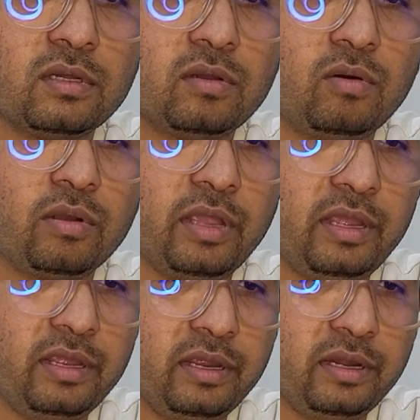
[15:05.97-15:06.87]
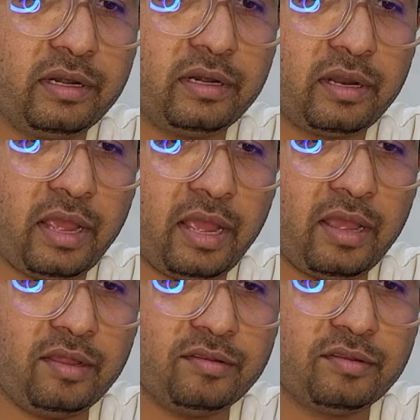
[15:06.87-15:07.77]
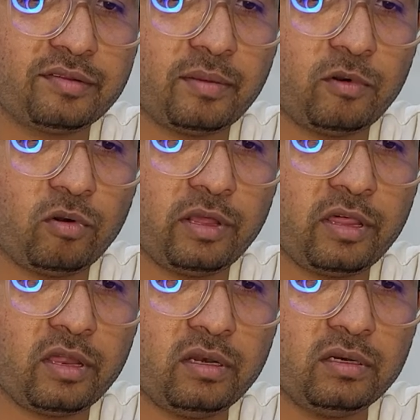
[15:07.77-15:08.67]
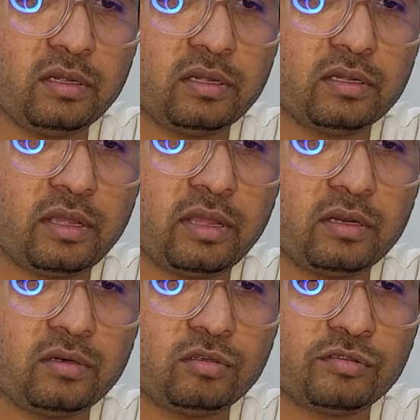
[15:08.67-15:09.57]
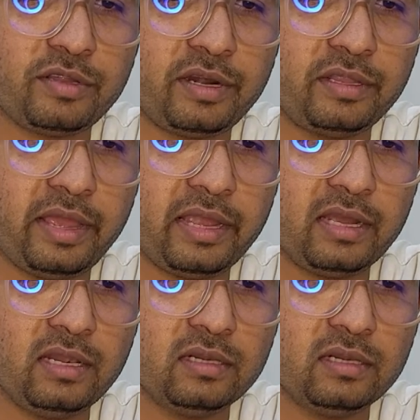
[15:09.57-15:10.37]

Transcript: Okay, it has some rotation to set the angle,